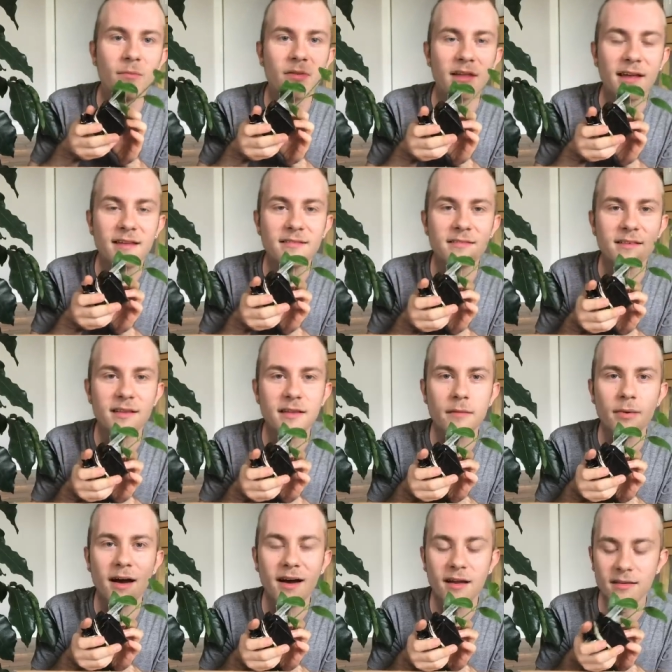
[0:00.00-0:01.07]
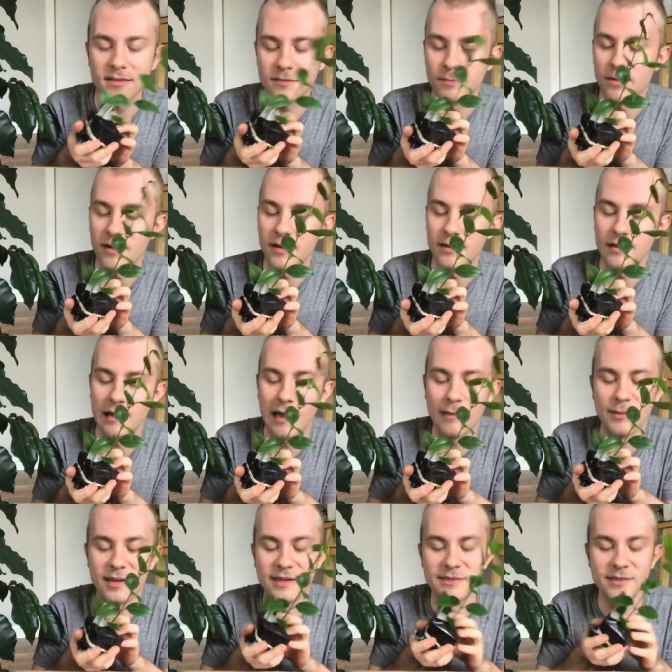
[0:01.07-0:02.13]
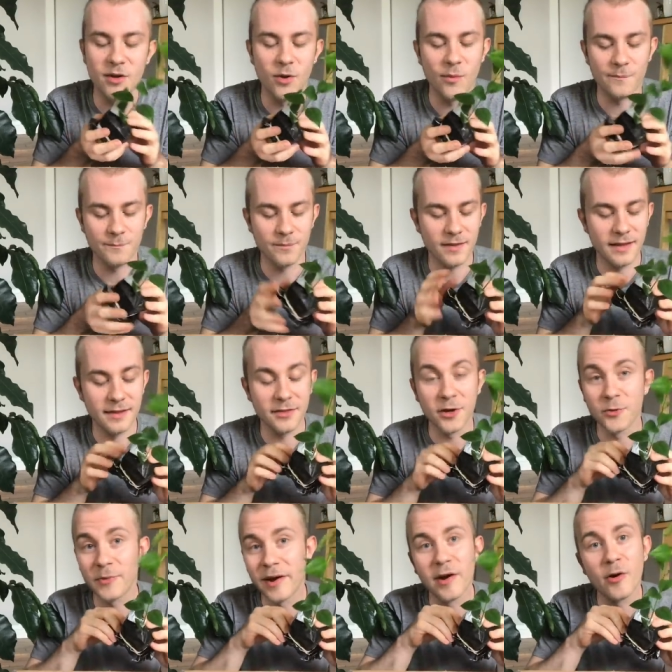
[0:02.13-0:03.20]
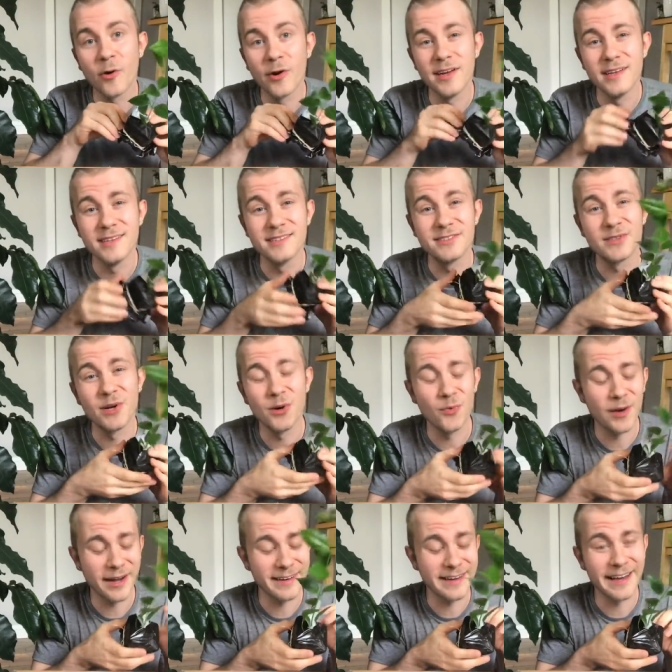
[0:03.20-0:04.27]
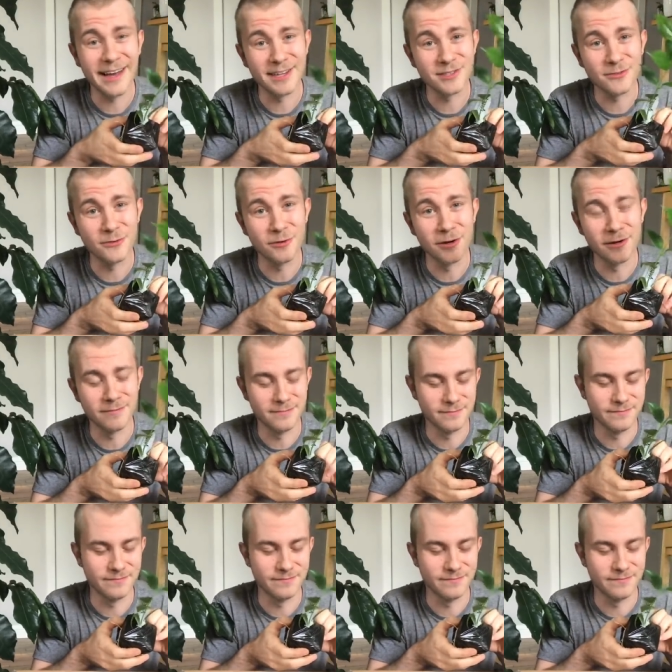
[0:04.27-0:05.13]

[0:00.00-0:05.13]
plant in the pot, but I mean, they're rare Hoyas, so what can I ask for?